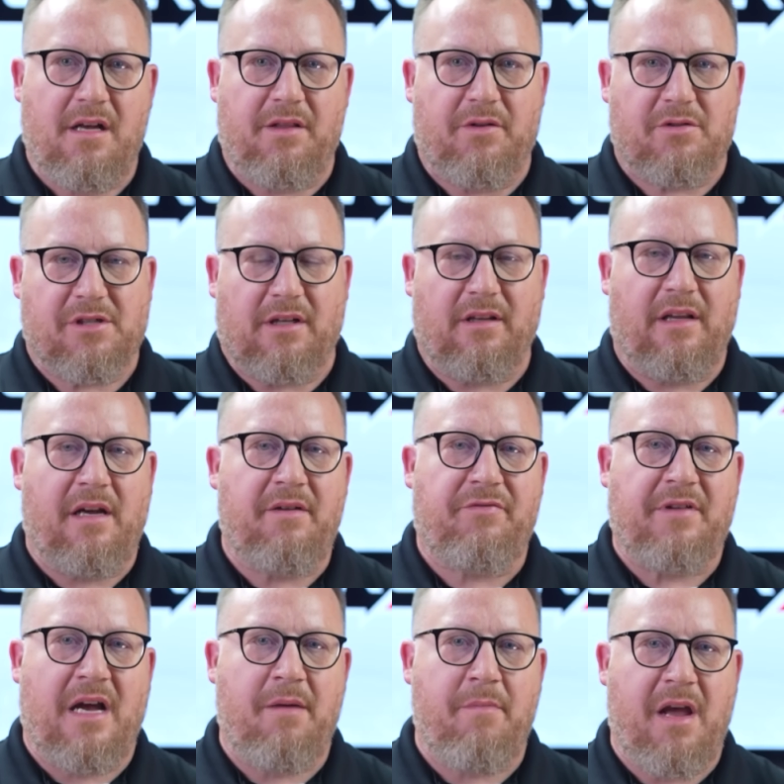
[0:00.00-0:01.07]
There's a
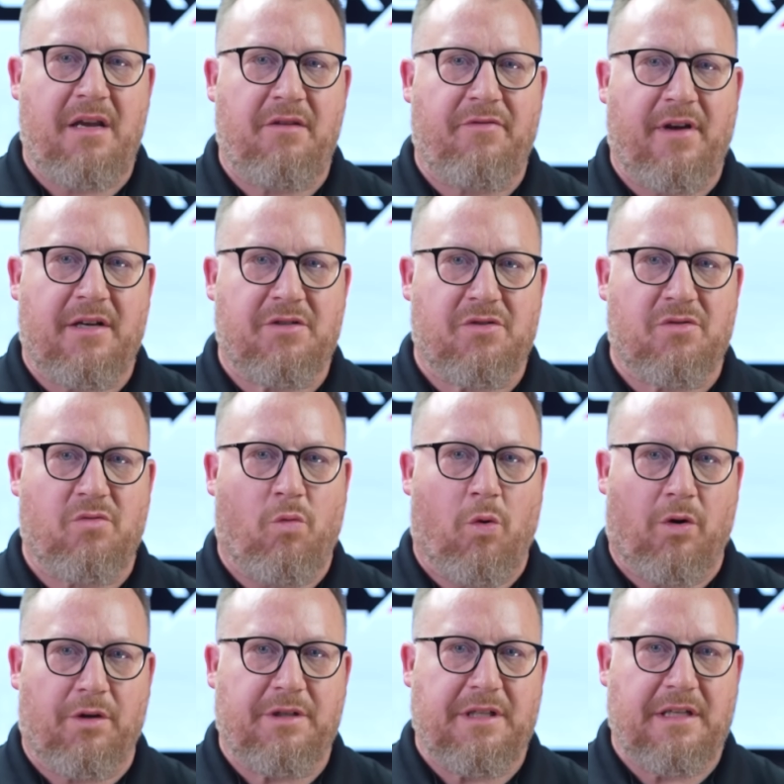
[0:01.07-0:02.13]
lifetime manufacturer
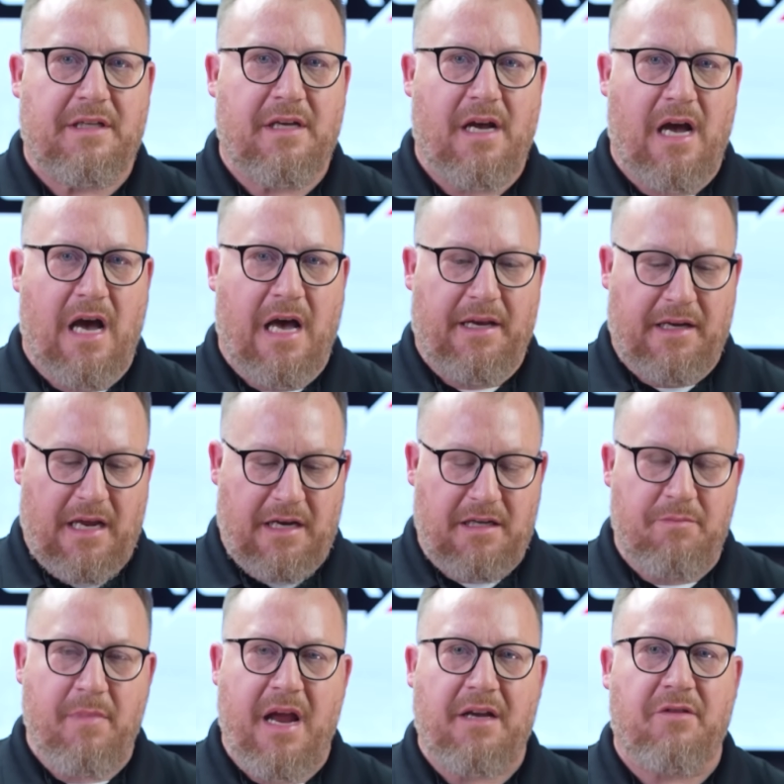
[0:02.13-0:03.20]
warranty on
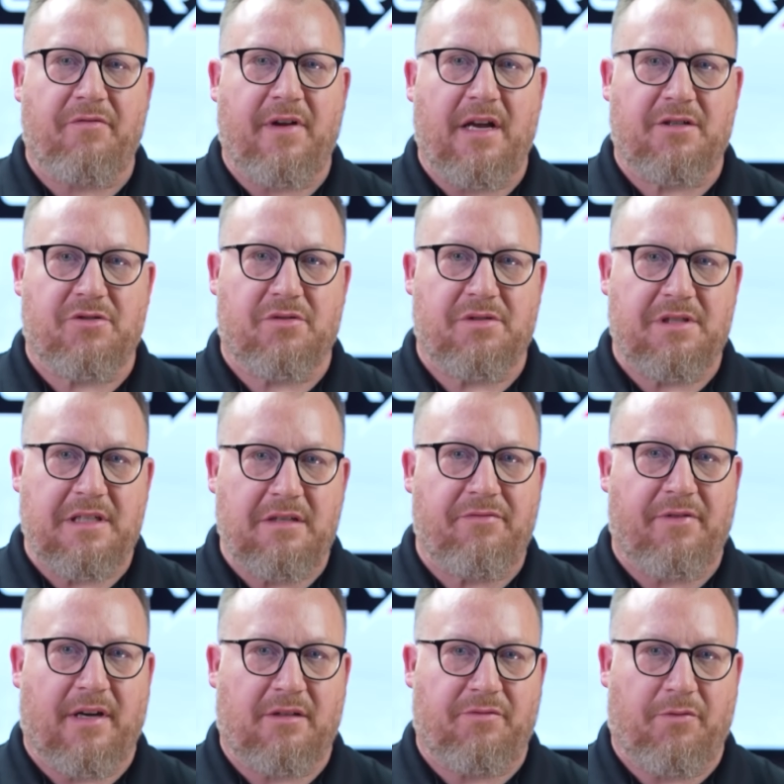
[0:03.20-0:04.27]
any manufacturer
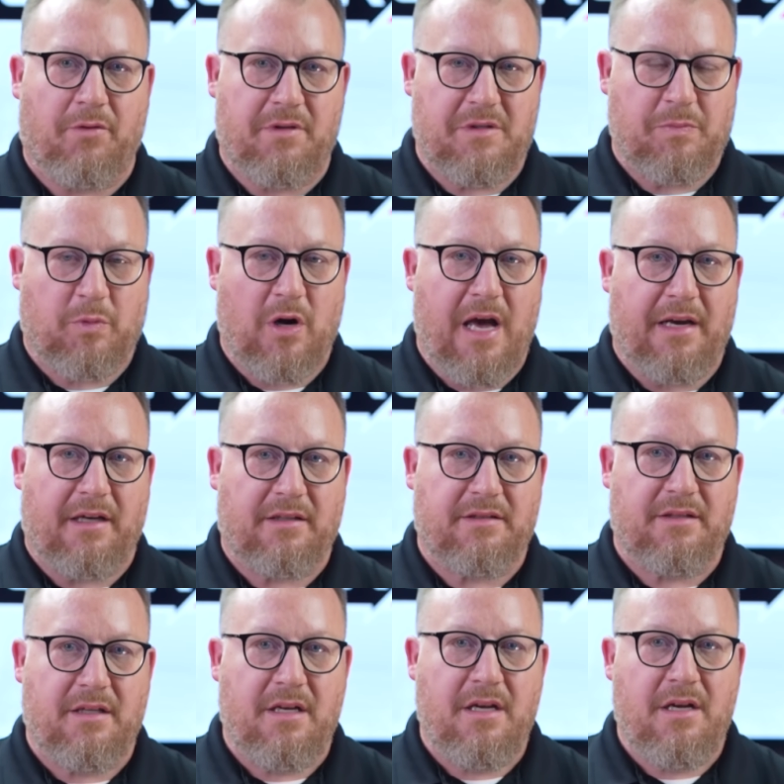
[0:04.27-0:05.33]
defect for this
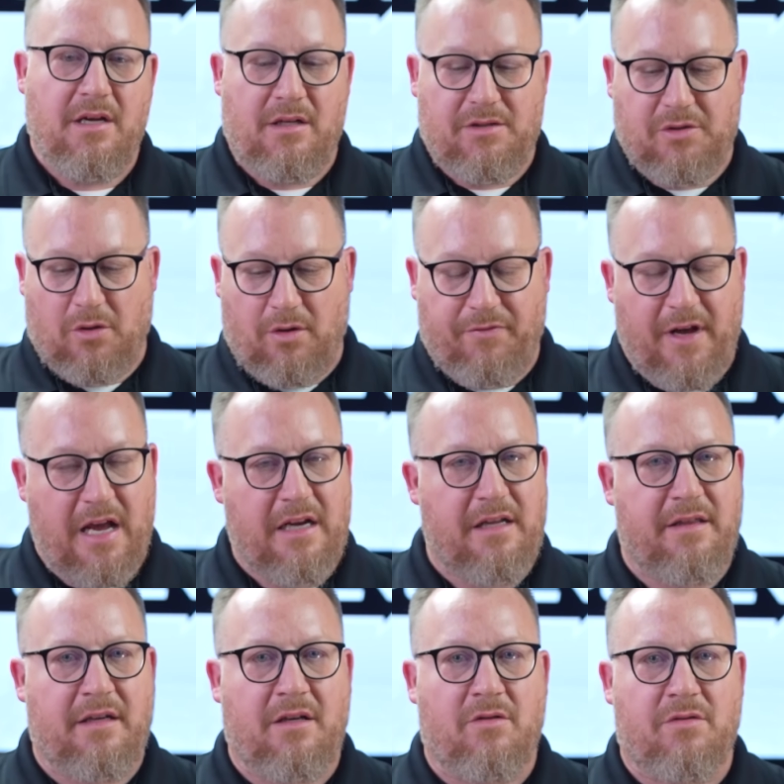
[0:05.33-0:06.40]
product. So if
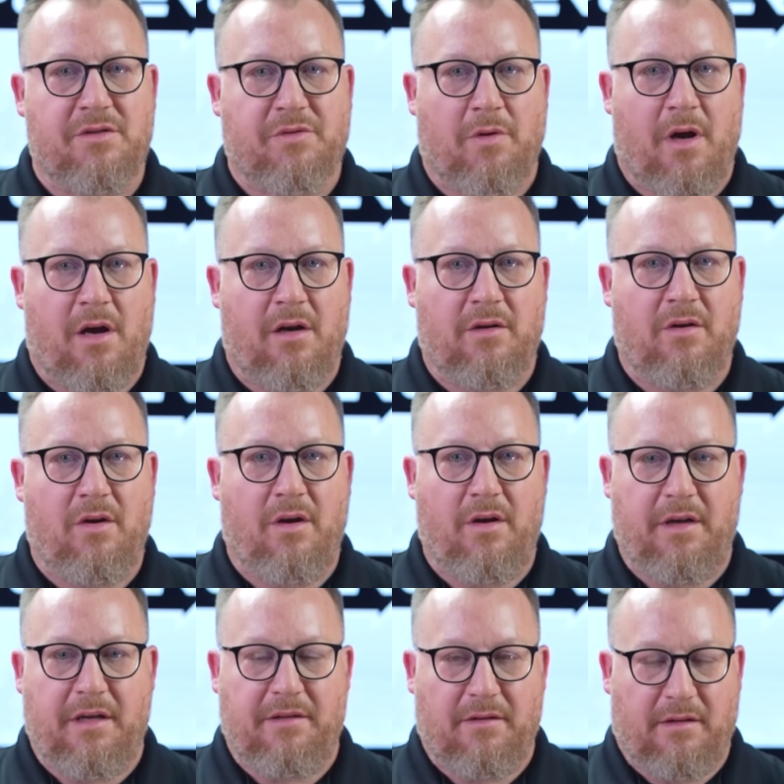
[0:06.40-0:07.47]
anything goes wrong
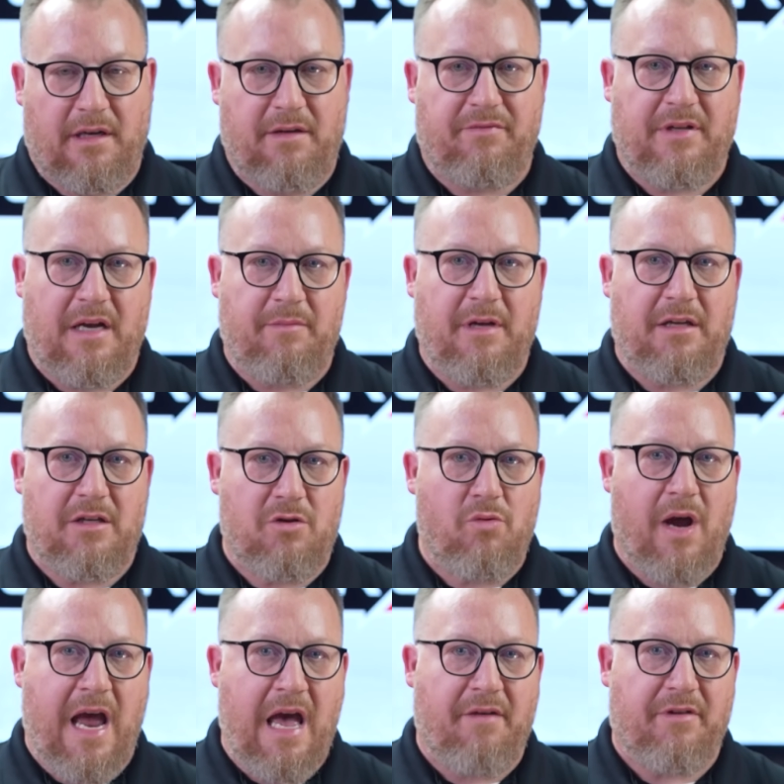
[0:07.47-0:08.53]
in the lifetime that
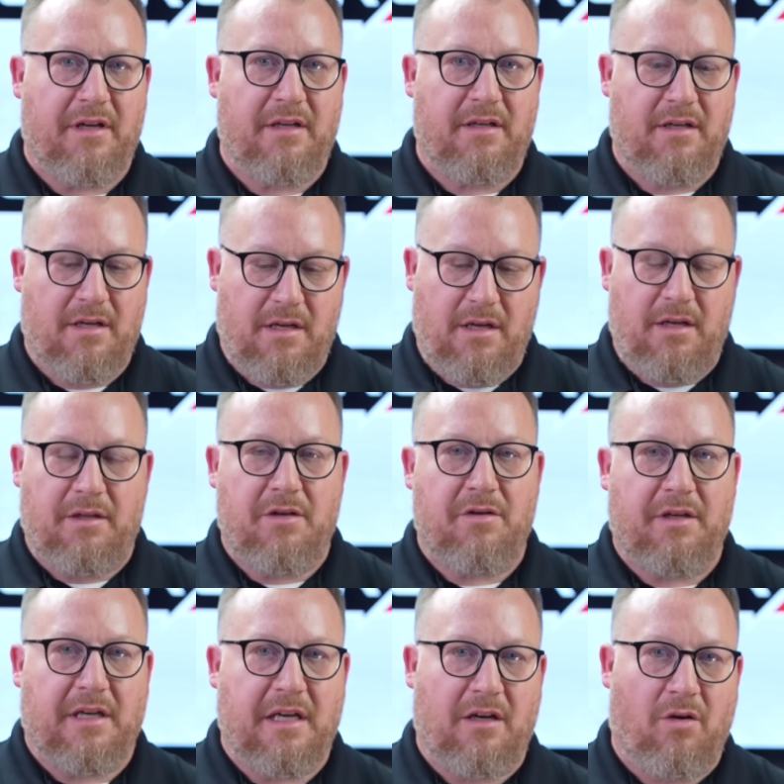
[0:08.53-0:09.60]
you have it, you
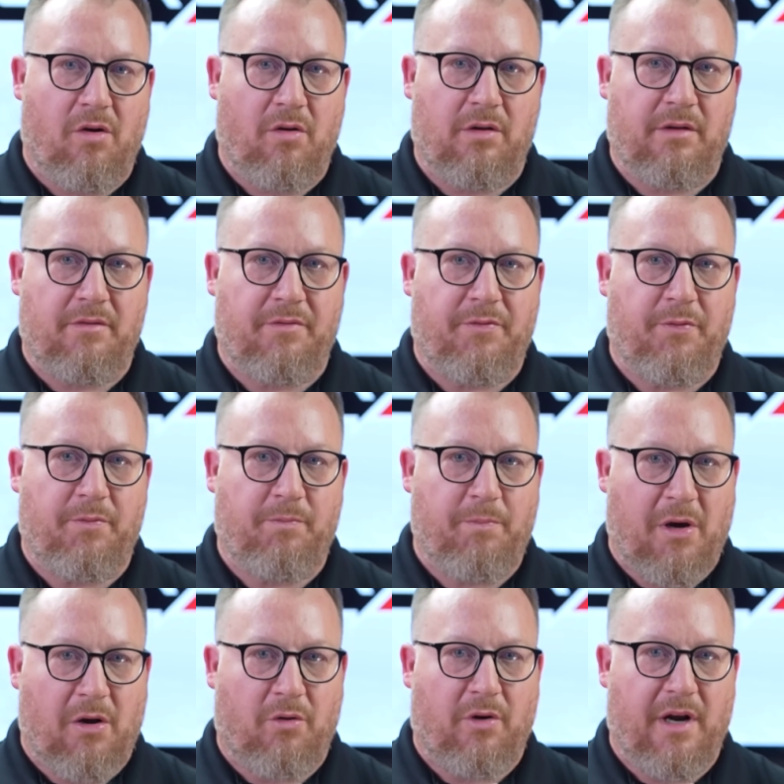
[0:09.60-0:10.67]
can get a hold of
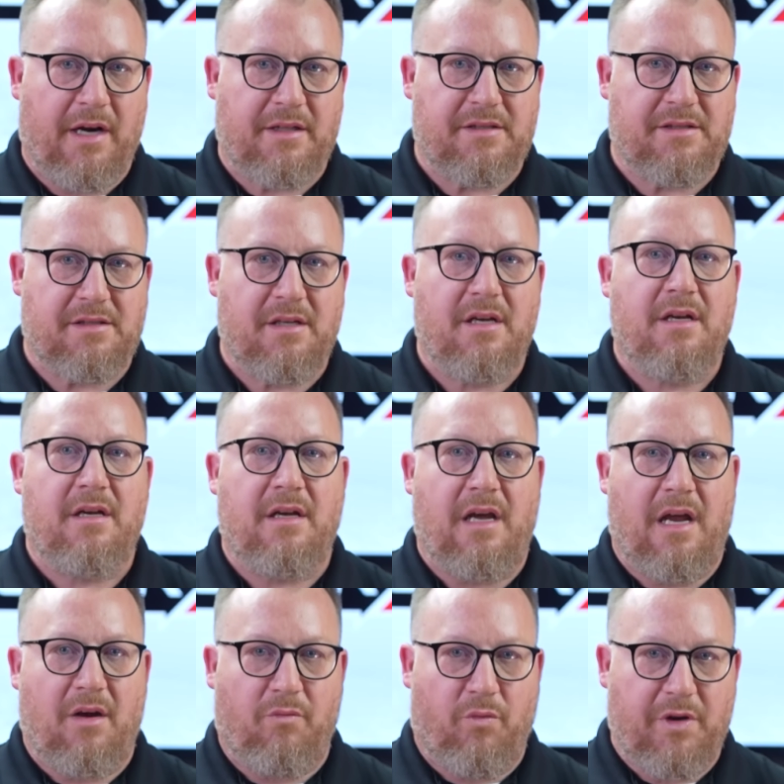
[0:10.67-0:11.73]
PowerX
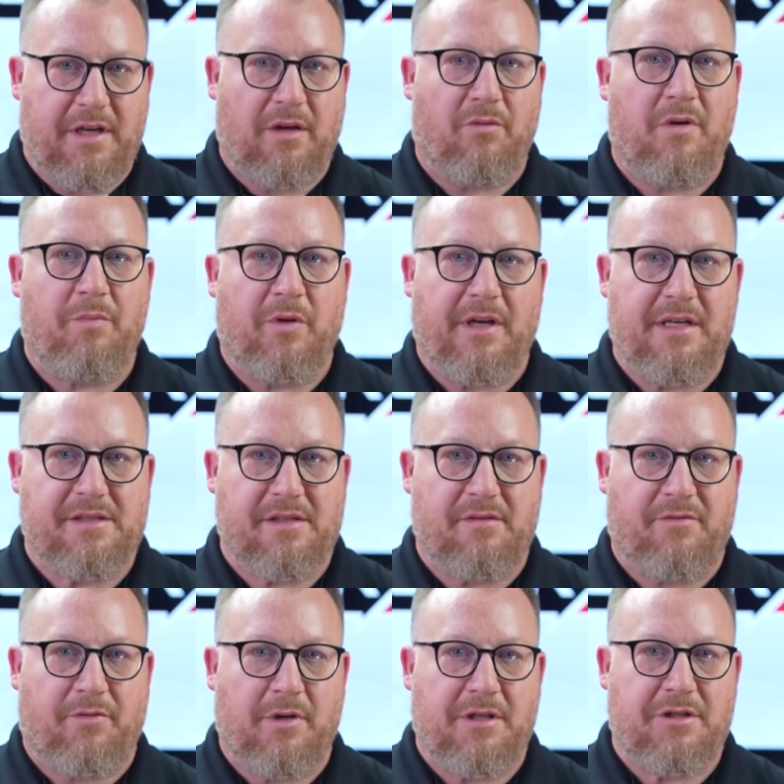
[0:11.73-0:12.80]
and we can replace
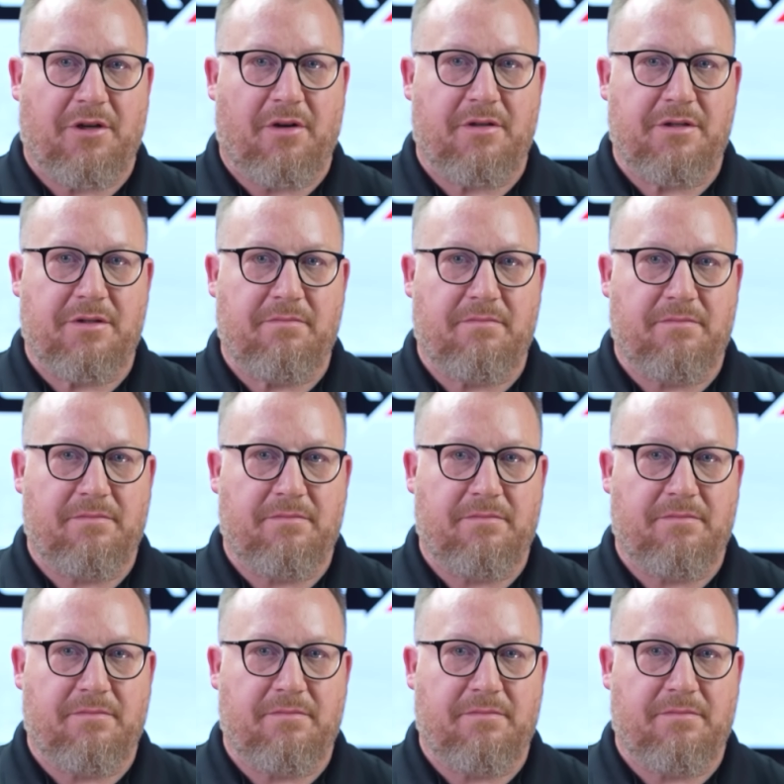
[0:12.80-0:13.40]
it free of charge.